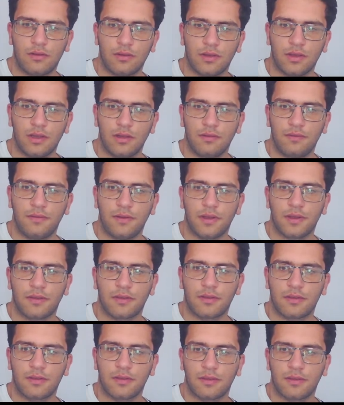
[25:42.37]
Okay,
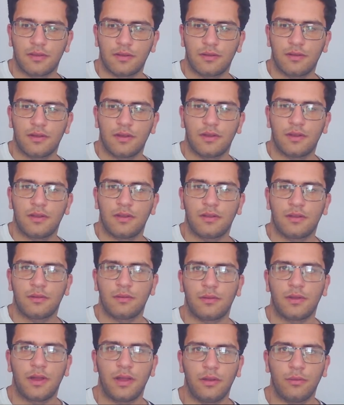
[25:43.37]
thanks.
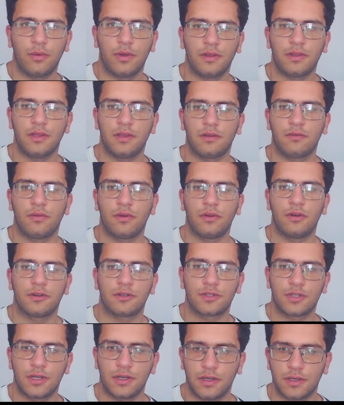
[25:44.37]
I'm waiting for
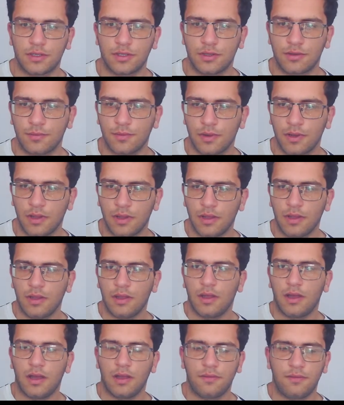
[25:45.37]
your challenge.
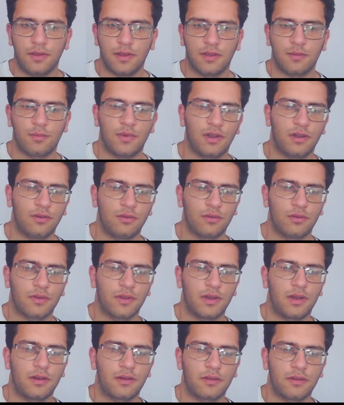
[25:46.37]
I think
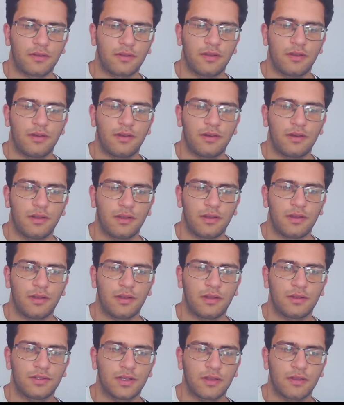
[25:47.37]
Magnus Carlsen
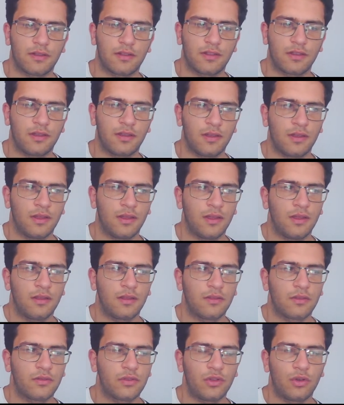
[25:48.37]
just
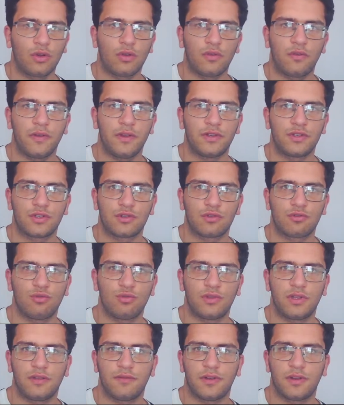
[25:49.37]
Stockfish
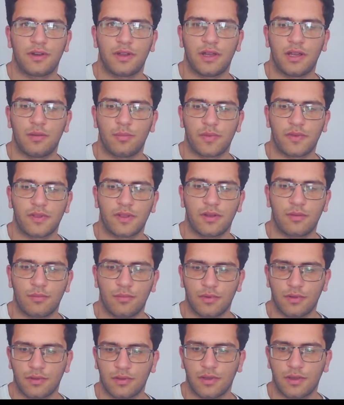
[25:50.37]
could even help
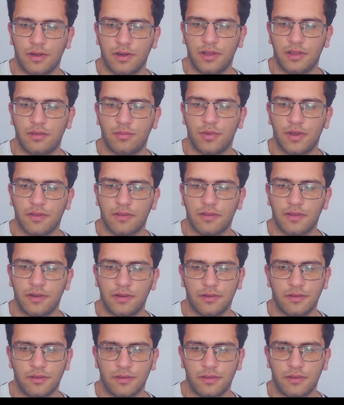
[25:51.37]
some
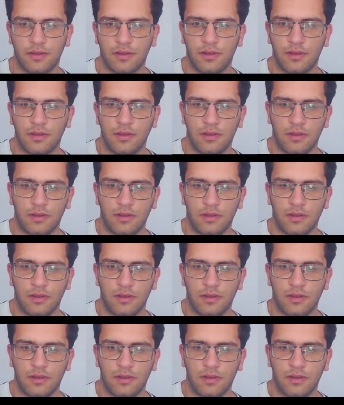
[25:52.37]
grandmasters,